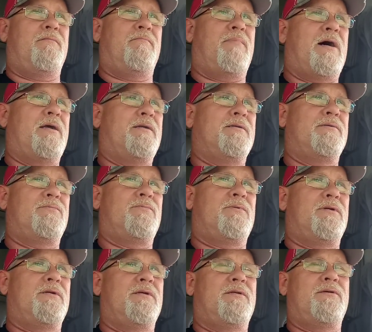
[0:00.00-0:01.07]
Biden's
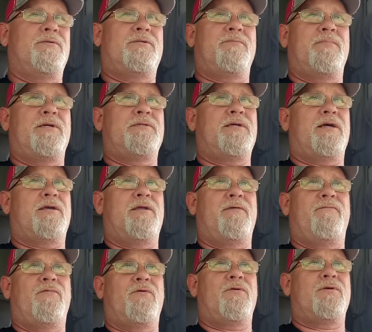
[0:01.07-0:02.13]
wanting to do some
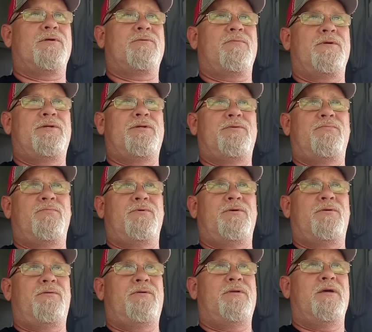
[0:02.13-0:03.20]
executive orders which
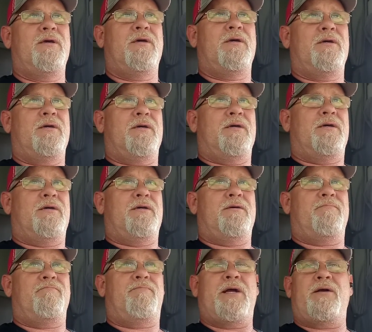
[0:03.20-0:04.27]
would
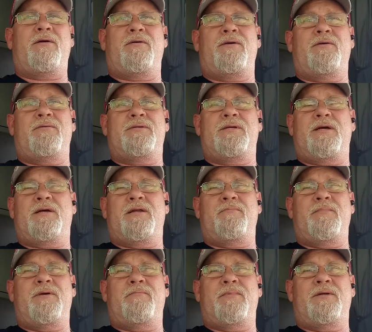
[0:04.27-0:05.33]
impair your Second
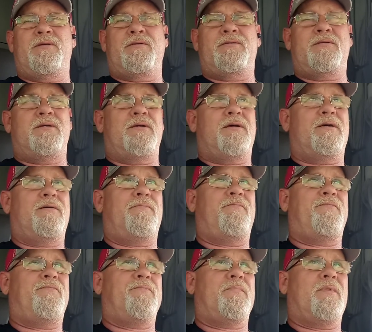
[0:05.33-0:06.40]
Amendment.
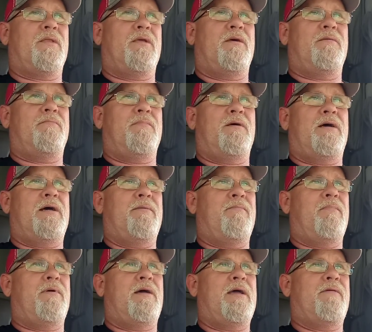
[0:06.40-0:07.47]
I
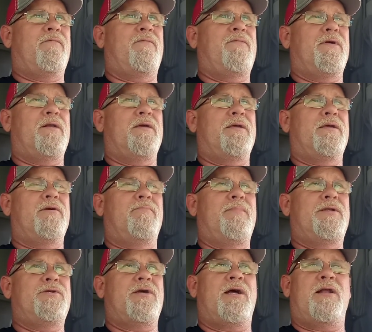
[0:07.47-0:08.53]
have a feeling he'll
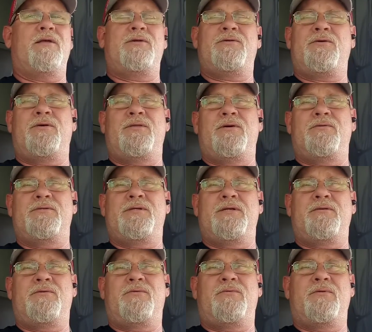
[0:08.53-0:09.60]
be challenged on those
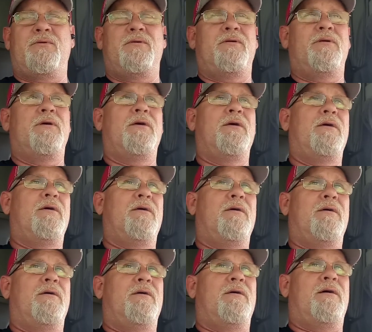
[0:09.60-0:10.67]
in court,
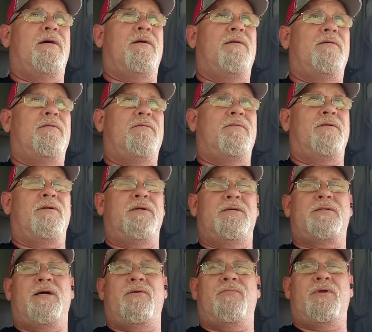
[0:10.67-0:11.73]
or at
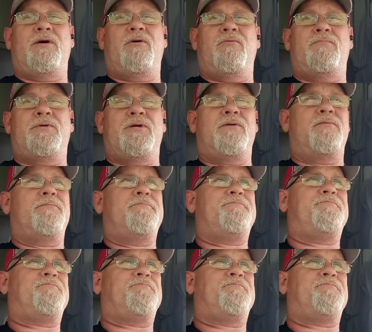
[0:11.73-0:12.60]
least I would hope so.